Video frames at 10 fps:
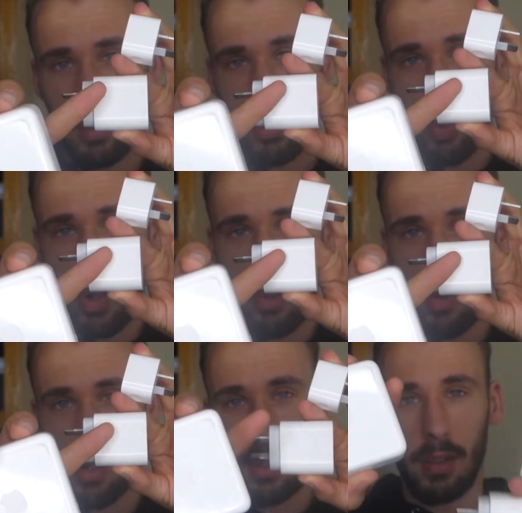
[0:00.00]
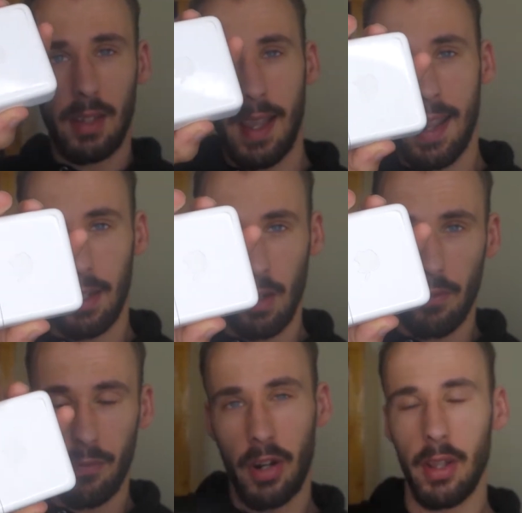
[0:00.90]
20 watt and
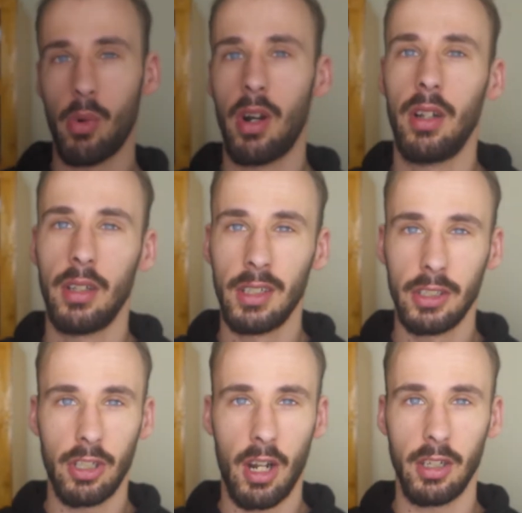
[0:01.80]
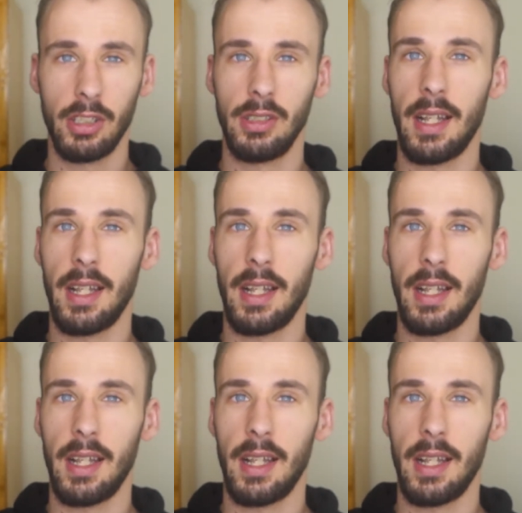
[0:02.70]
30 watt chargers,